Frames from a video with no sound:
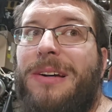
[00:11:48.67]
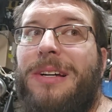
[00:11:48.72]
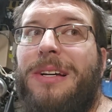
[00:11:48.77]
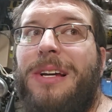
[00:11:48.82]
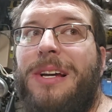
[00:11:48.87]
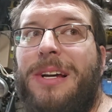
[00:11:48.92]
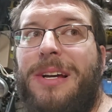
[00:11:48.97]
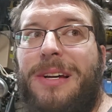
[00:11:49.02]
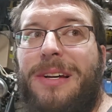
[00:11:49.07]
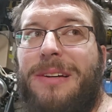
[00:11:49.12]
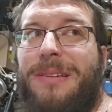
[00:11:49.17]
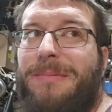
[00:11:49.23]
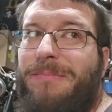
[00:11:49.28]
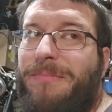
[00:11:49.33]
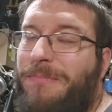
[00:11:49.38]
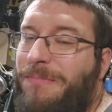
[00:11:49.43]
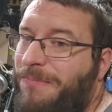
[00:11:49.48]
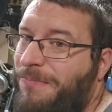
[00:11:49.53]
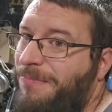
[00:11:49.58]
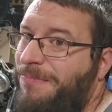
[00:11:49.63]
of,
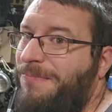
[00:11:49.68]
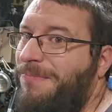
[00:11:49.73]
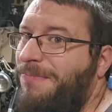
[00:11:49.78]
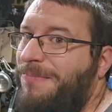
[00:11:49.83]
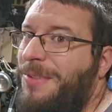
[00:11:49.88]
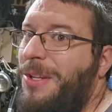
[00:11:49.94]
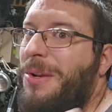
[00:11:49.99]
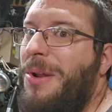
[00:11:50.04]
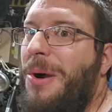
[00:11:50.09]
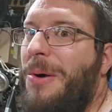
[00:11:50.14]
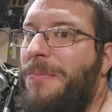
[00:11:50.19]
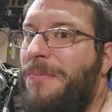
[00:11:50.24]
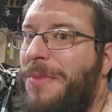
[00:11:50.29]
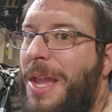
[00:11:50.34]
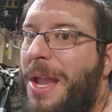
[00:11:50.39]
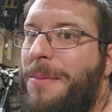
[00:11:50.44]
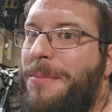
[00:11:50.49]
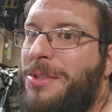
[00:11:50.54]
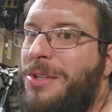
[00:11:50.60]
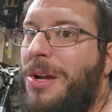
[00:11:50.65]
you know,
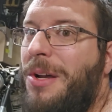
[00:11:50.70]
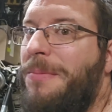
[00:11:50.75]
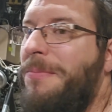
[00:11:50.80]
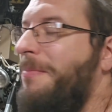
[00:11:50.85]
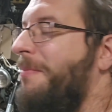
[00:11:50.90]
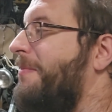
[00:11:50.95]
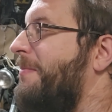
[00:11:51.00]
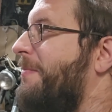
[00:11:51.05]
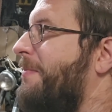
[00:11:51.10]
Amazon